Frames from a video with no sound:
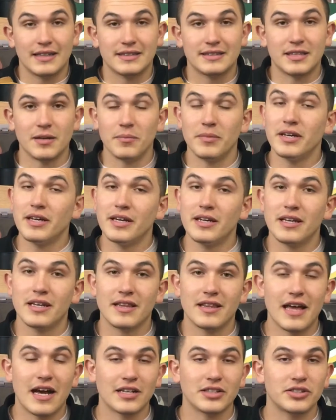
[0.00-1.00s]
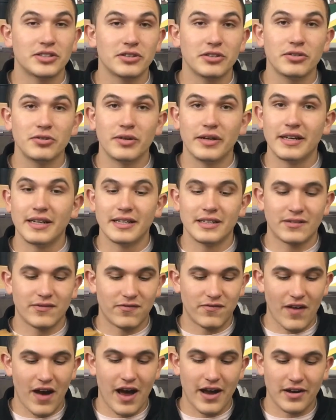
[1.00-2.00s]
to me, that shoe is
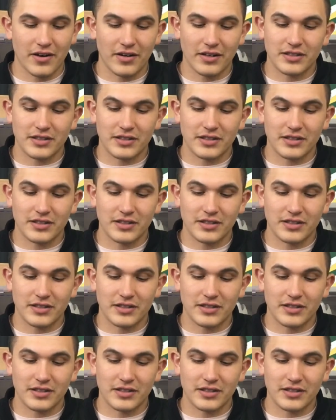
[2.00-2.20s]
fire.